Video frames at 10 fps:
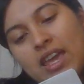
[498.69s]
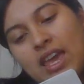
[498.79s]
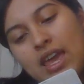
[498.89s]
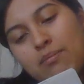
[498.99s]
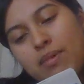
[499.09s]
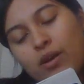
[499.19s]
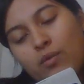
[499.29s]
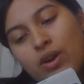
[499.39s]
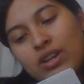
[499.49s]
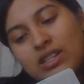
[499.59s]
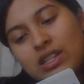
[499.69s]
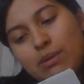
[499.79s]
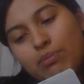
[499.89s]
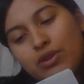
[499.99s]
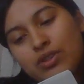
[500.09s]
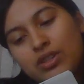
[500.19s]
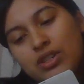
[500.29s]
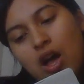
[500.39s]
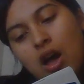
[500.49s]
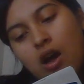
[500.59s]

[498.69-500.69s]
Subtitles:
and came back wearing slippers